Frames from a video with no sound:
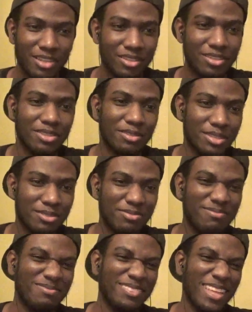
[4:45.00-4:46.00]
It's kinda easy
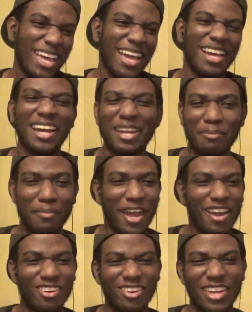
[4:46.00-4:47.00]
making. I got a
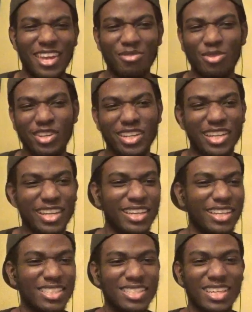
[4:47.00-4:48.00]
pat on every leg.
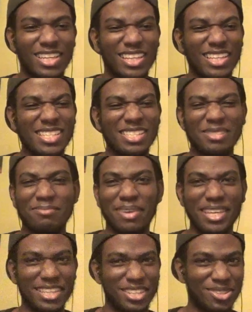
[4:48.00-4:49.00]
It's kinda easy
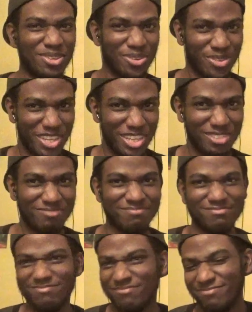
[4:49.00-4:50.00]
making green.
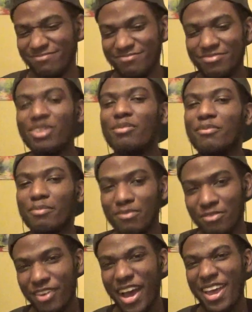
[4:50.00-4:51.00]

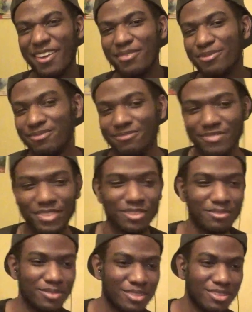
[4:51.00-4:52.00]
Mmm. Green
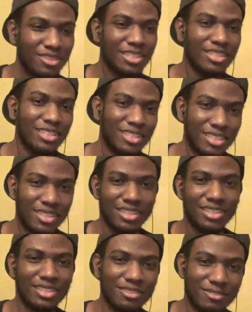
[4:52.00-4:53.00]
left
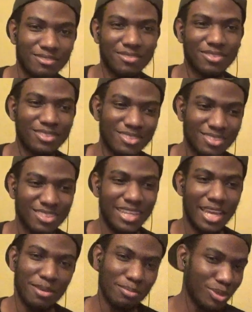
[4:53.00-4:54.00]
unload the crate. Give a
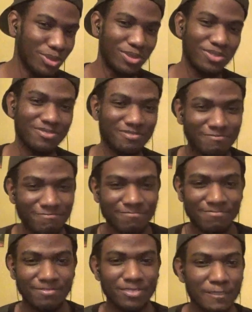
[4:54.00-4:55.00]
round of applause for
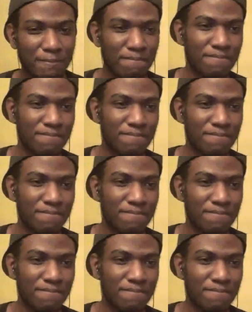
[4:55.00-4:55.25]
Gonzo